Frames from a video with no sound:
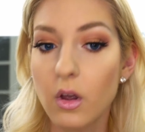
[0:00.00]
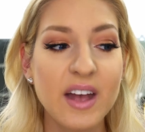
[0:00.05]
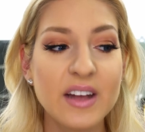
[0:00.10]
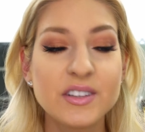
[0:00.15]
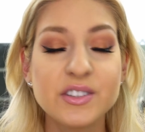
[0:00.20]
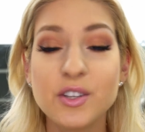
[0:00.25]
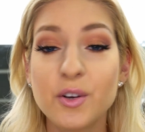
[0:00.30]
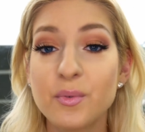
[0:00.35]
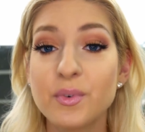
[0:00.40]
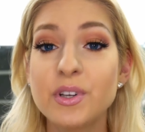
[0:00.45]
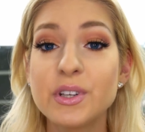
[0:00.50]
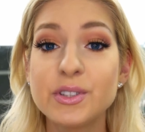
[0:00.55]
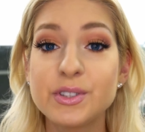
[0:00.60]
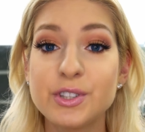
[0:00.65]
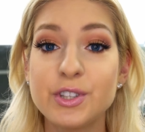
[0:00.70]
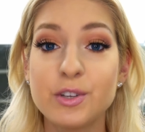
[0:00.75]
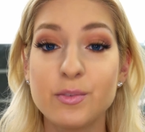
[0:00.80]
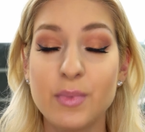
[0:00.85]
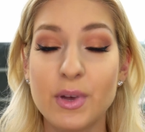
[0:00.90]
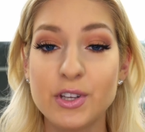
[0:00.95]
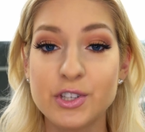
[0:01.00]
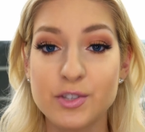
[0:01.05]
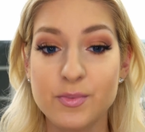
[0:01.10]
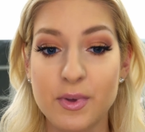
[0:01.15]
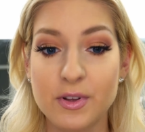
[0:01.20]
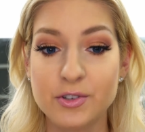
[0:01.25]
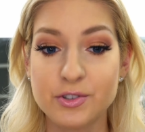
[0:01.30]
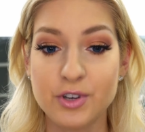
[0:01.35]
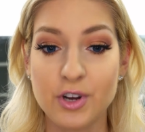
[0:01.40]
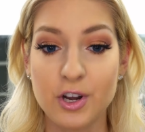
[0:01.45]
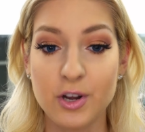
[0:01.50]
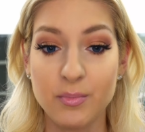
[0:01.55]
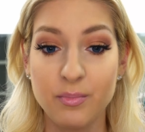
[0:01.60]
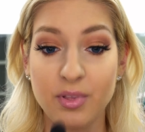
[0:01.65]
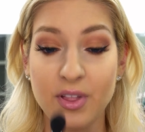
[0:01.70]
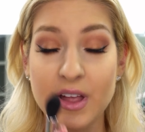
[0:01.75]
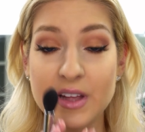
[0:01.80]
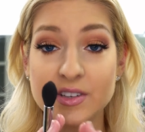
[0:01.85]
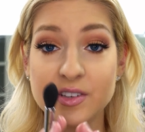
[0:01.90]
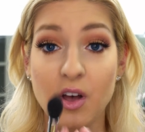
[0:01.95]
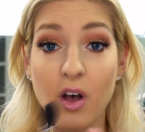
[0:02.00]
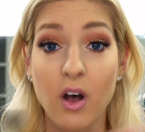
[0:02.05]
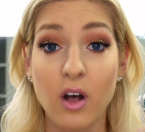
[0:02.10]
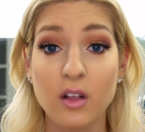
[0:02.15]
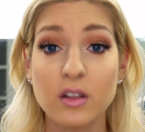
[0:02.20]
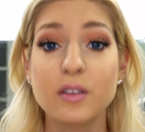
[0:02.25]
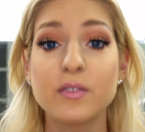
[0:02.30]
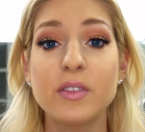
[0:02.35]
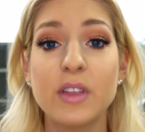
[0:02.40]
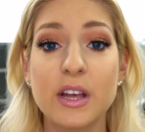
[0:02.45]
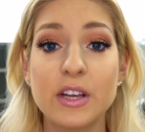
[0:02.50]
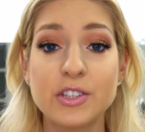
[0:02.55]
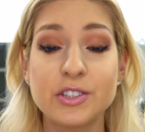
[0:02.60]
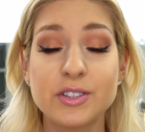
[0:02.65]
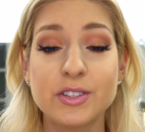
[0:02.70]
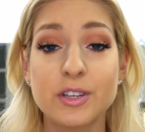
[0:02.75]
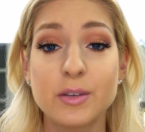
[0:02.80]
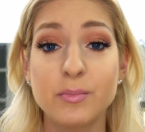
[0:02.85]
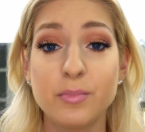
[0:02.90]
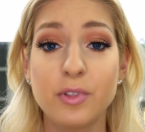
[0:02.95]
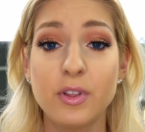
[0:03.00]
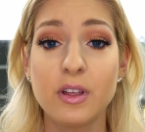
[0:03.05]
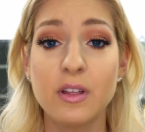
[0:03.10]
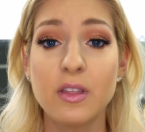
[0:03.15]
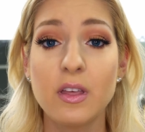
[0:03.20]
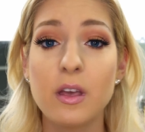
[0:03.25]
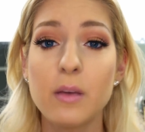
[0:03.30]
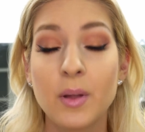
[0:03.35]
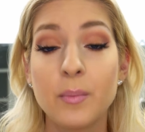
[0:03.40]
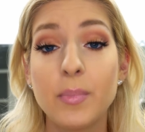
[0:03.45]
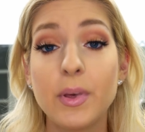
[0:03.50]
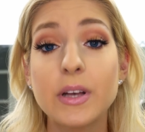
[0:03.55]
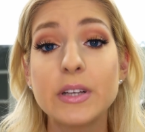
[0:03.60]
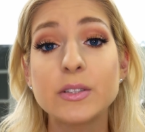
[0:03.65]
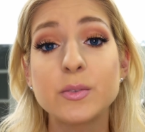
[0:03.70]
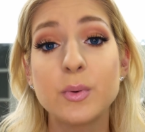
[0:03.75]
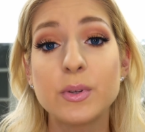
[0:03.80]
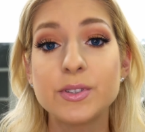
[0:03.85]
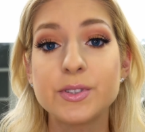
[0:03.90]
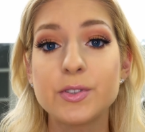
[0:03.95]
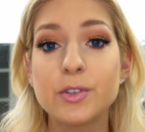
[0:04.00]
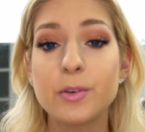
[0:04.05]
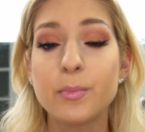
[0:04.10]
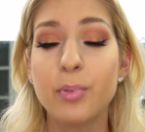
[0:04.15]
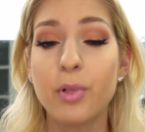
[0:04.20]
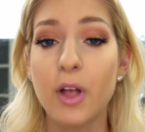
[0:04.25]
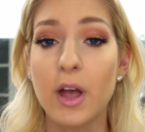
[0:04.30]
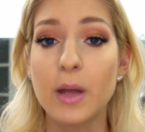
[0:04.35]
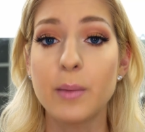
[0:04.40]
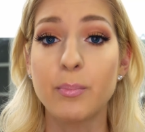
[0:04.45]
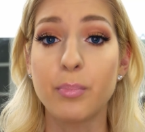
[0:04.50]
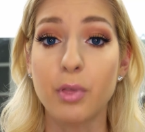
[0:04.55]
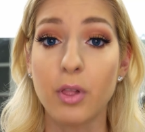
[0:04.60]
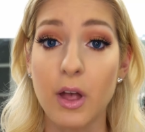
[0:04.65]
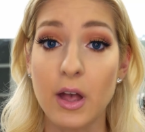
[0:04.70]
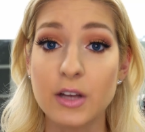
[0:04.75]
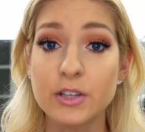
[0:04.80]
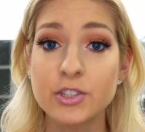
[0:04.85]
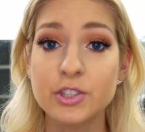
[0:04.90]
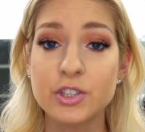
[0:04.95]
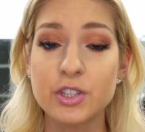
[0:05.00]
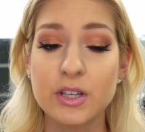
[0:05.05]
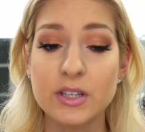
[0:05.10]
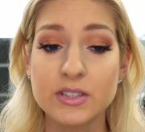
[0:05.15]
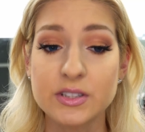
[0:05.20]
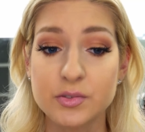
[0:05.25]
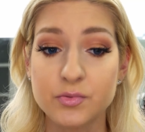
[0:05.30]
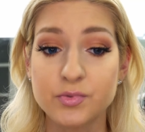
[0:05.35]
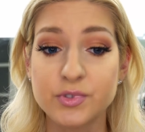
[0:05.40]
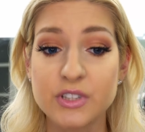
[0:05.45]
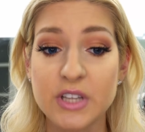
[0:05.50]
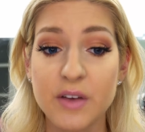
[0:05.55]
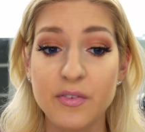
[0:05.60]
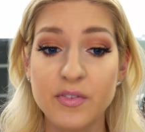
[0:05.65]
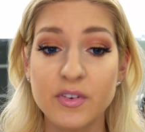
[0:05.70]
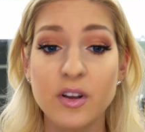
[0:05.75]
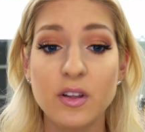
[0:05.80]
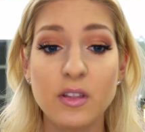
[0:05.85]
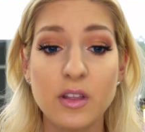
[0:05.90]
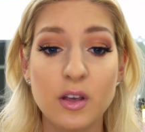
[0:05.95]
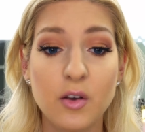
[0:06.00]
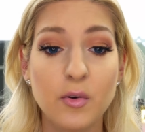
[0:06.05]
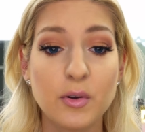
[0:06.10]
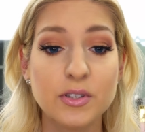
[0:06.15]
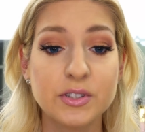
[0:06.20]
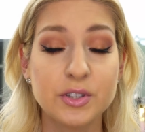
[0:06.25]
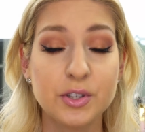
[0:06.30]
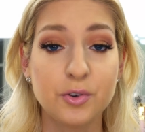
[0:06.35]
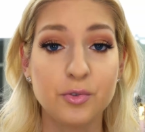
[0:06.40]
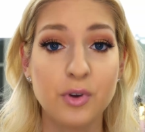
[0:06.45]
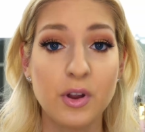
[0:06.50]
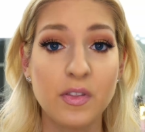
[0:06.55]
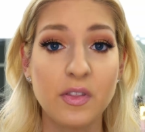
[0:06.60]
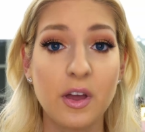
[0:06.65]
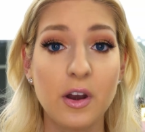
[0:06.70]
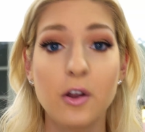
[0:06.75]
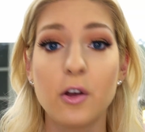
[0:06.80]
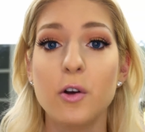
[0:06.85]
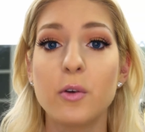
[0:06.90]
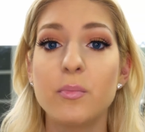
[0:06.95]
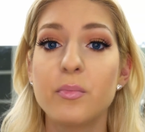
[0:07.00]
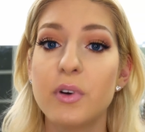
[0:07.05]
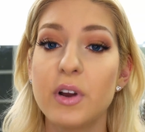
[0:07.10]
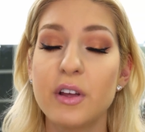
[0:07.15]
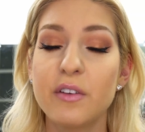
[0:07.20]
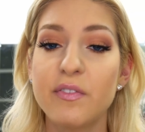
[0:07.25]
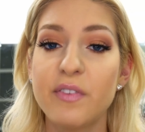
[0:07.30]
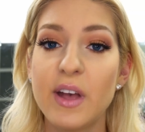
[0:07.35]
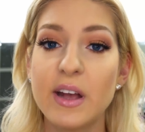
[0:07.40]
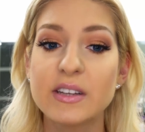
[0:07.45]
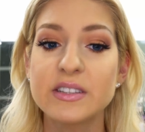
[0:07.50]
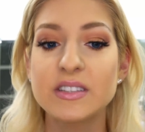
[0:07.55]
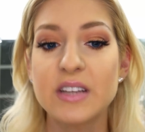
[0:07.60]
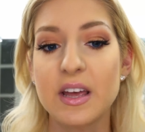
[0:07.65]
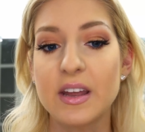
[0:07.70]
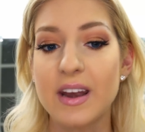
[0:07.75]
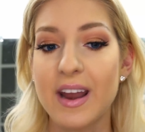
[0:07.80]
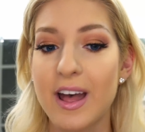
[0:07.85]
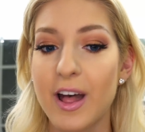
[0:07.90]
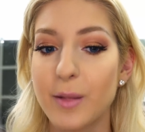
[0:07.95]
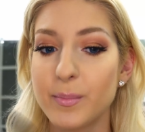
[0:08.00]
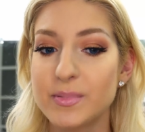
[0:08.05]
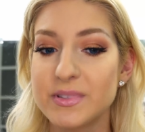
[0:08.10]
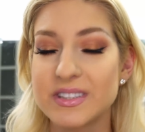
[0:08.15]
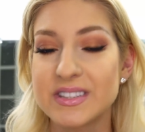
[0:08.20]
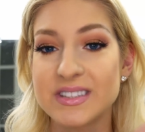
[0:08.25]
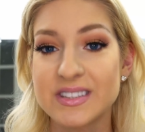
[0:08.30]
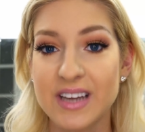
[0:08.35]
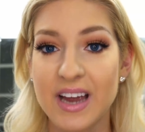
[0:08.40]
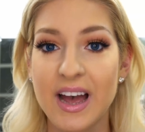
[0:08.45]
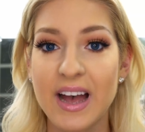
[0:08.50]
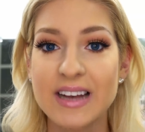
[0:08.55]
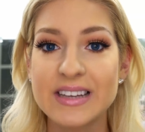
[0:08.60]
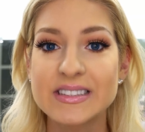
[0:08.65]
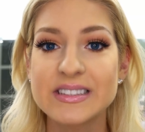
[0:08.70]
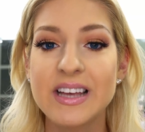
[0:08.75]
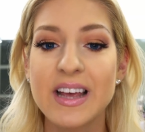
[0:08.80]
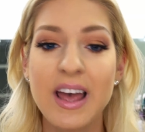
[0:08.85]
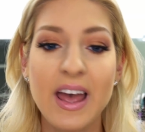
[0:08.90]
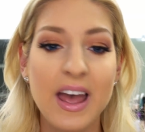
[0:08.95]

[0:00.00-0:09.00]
And don't worry too much about trying to blend all of the edges completely, because once you apply blush, it's definitely going to create that ombre effect and help disguise